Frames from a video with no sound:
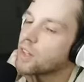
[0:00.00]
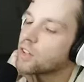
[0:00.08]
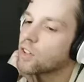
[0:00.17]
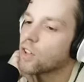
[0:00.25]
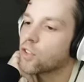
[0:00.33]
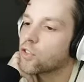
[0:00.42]

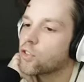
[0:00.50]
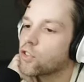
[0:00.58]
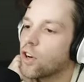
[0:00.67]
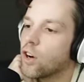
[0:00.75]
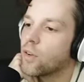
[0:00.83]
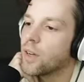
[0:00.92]
This looks
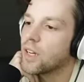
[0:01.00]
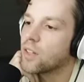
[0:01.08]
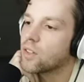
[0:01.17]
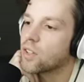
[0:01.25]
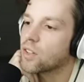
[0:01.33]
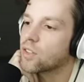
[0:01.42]
so N
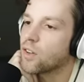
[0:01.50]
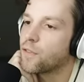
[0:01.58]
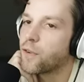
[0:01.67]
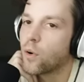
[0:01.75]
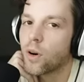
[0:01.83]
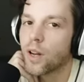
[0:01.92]

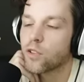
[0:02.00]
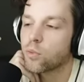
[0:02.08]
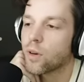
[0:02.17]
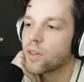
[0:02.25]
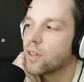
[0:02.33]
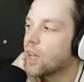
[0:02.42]
sixty-four, it's
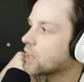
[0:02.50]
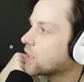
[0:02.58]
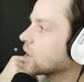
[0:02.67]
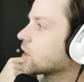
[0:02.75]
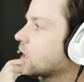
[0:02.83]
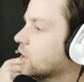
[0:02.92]

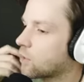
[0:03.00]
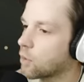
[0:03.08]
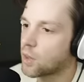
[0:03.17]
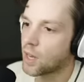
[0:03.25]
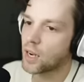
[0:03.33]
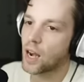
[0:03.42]
ridiculous.
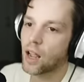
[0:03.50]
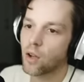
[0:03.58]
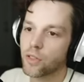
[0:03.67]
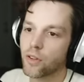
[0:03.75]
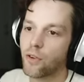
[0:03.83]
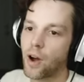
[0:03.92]
Dude, they
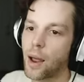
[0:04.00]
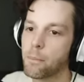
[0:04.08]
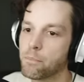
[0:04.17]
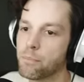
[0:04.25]
nailed the vibe.